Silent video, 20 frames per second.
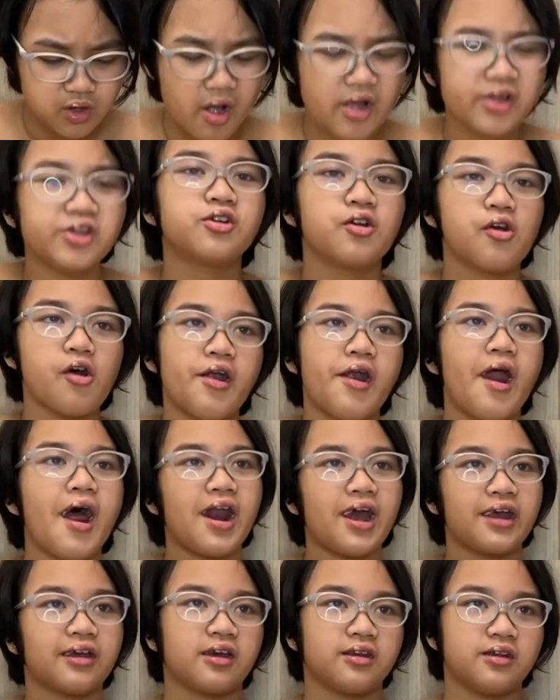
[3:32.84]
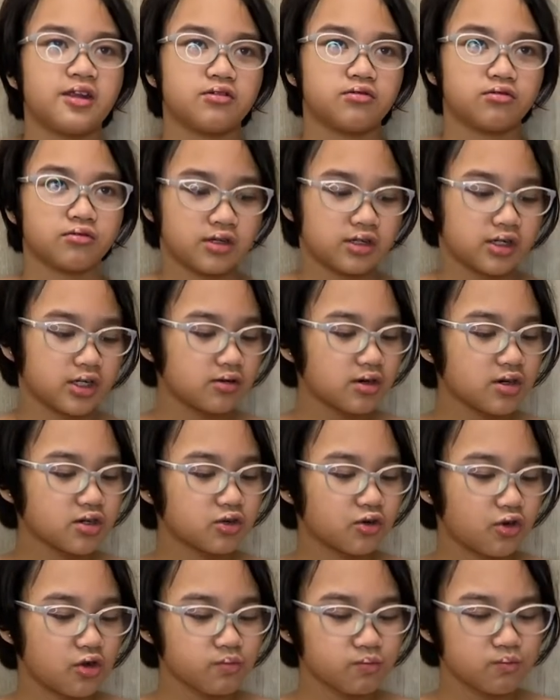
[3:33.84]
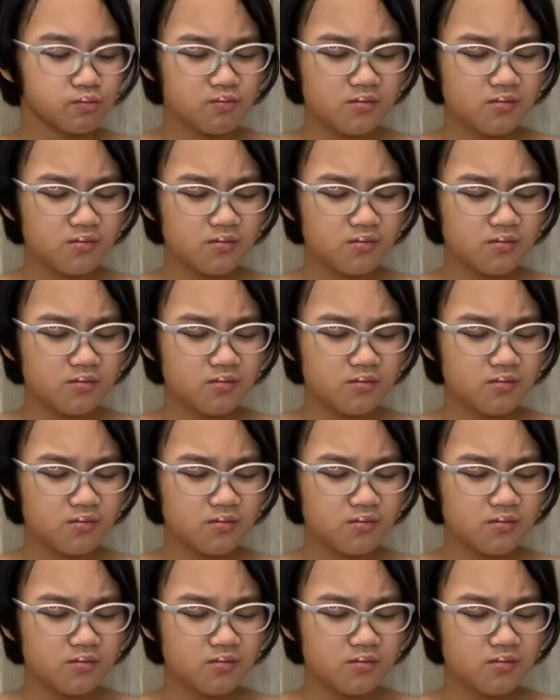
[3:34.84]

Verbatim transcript: It's good. I like it. This one. This one's good.